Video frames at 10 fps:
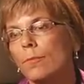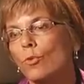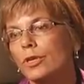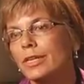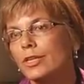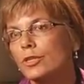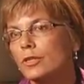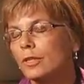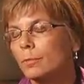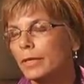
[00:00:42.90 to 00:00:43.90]
more
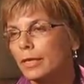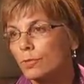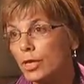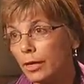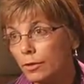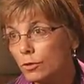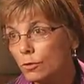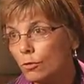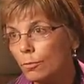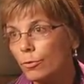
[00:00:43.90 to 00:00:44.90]
attention to the Millennium
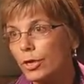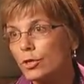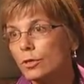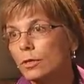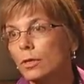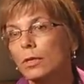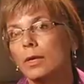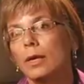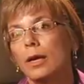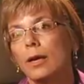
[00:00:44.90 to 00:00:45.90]
Challenge Corporation,
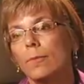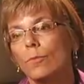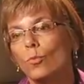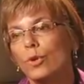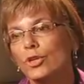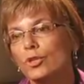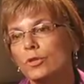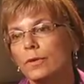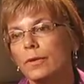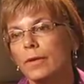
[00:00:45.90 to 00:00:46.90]

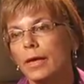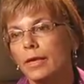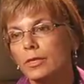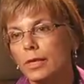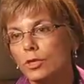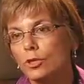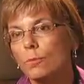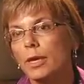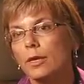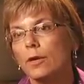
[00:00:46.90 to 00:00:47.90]
which, as
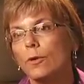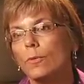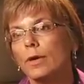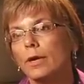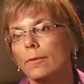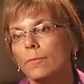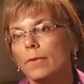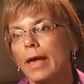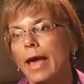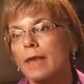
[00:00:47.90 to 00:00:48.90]
you may
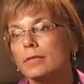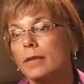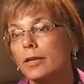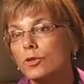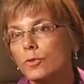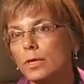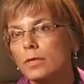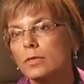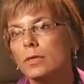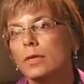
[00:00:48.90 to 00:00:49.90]
know, asks
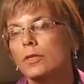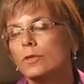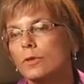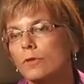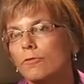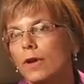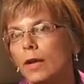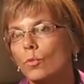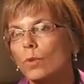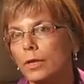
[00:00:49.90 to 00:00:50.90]
countries to
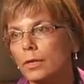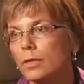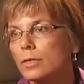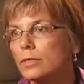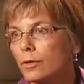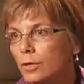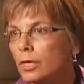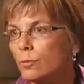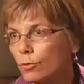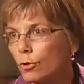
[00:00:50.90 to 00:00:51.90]
define what it is, their
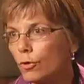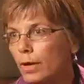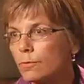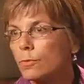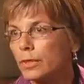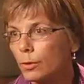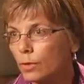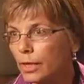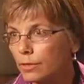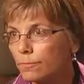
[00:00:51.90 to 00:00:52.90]
key programs, what they
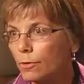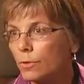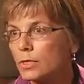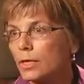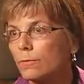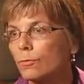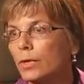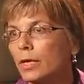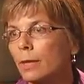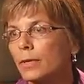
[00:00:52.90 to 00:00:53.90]
would like to focus on for
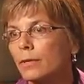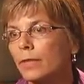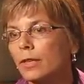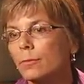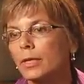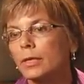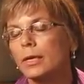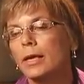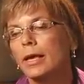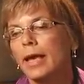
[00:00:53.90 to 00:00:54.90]
economic development.
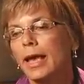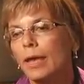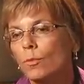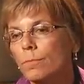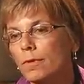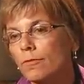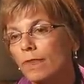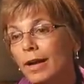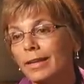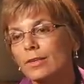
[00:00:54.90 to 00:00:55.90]
And we've been
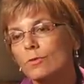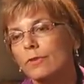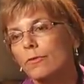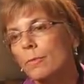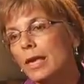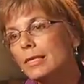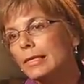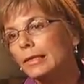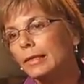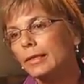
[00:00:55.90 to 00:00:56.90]
finding sort of
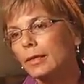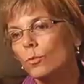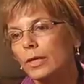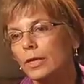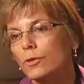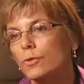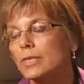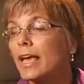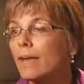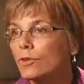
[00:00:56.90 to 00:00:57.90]
amazingly that when
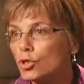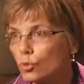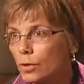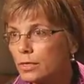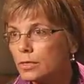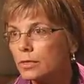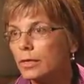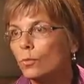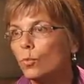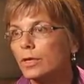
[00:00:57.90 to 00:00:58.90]
countries have a choice
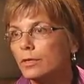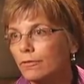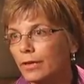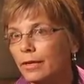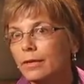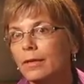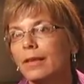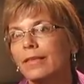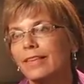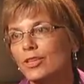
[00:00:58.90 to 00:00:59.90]
in what to fund,
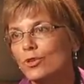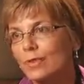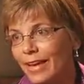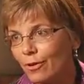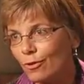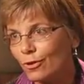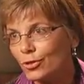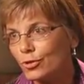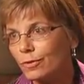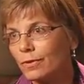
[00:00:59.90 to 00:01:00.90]
they choose
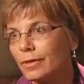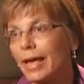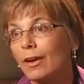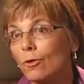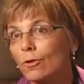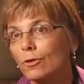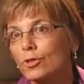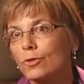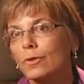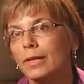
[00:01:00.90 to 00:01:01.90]
agriculture,
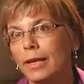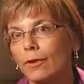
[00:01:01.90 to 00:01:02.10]
and